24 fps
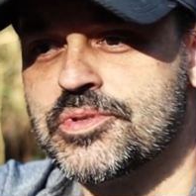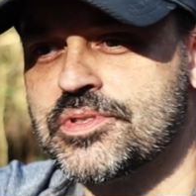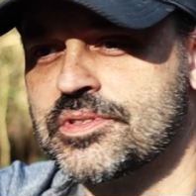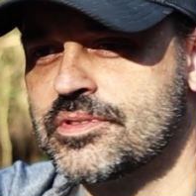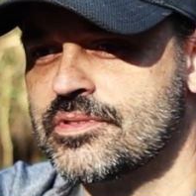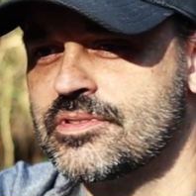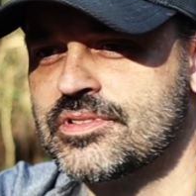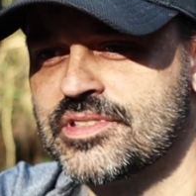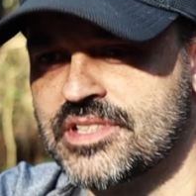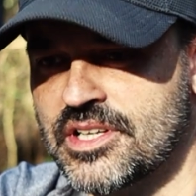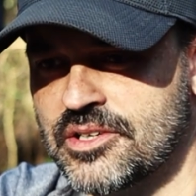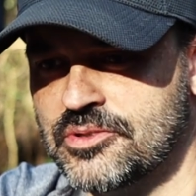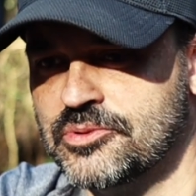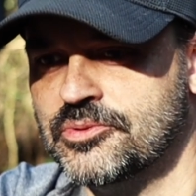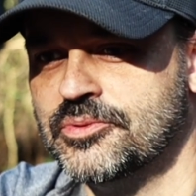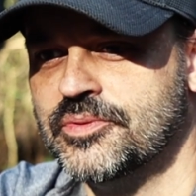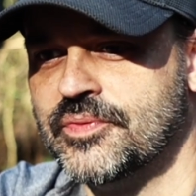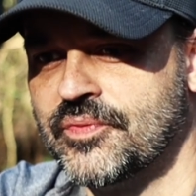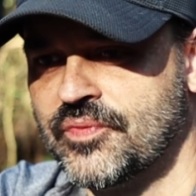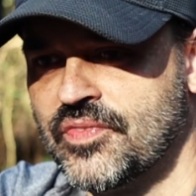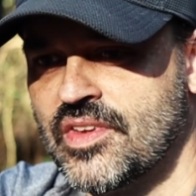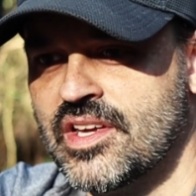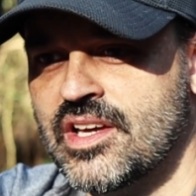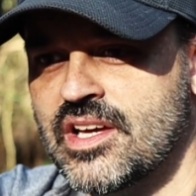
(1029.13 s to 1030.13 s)
So
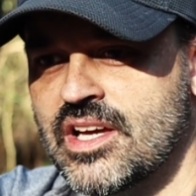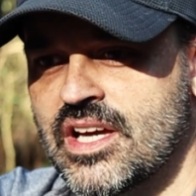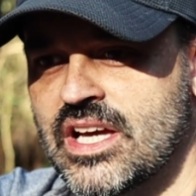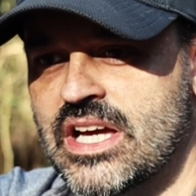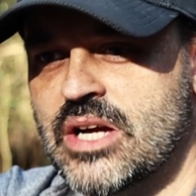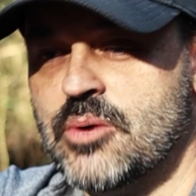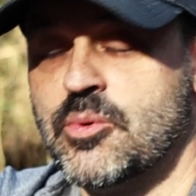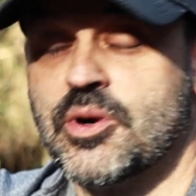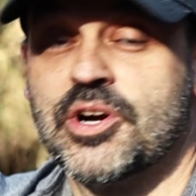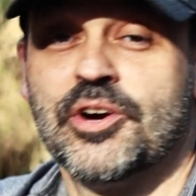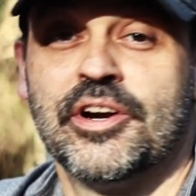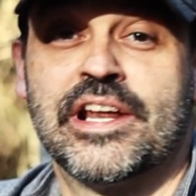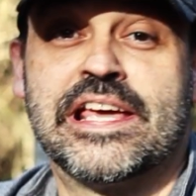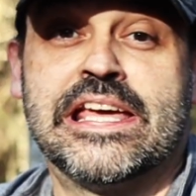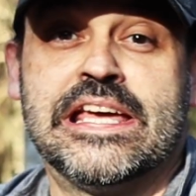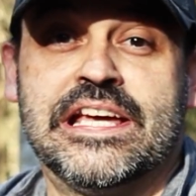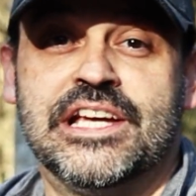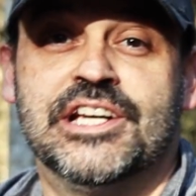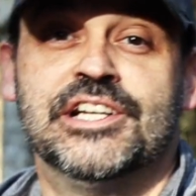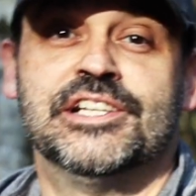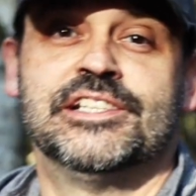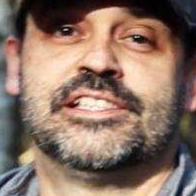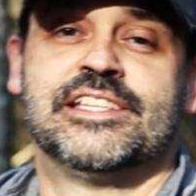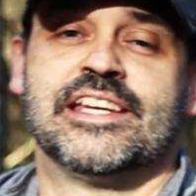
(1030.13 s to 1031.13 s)
we're going to eat
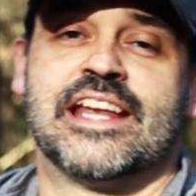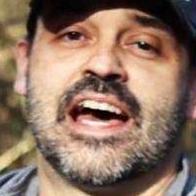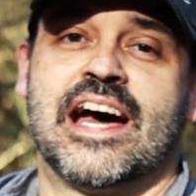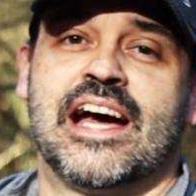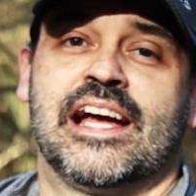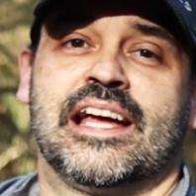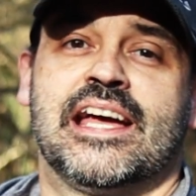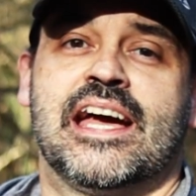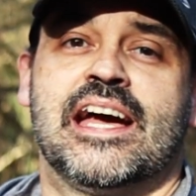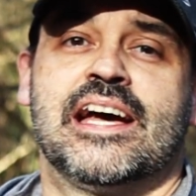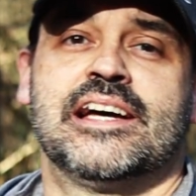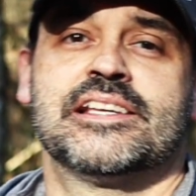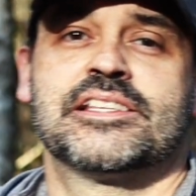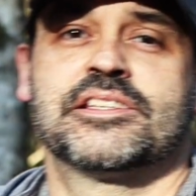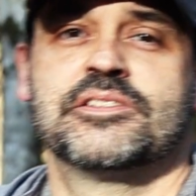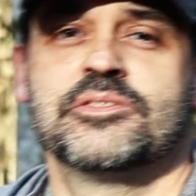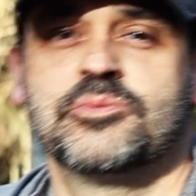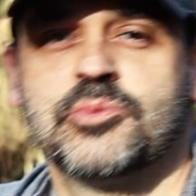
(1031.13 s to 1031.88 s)
good tonight, guys.